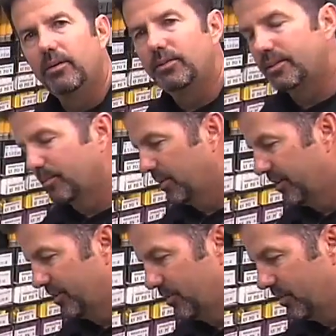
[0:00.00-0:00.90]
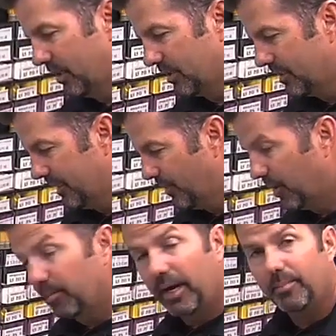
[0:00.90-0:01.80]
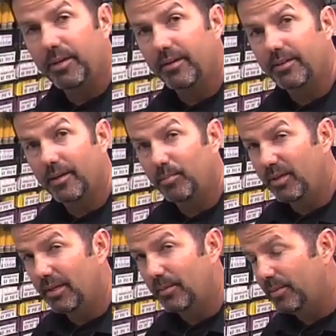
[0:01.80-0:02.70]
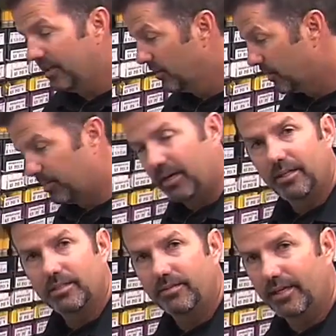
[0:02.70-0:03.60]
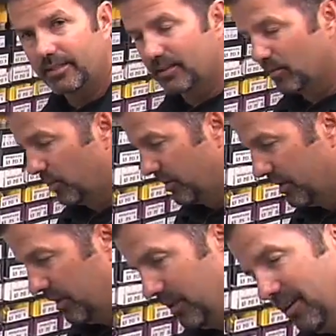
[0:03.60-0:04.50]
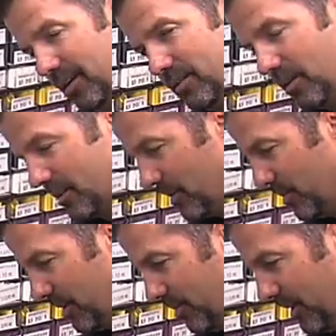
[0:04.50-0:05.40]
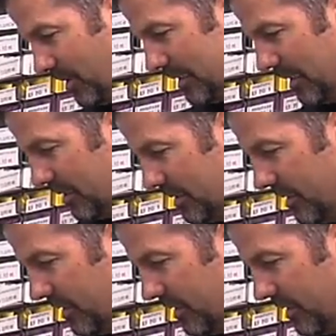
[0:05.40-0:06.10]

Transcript: coaches and players, we talked today about mapping out that PAP or the positive access point. We talked a little bit about telling you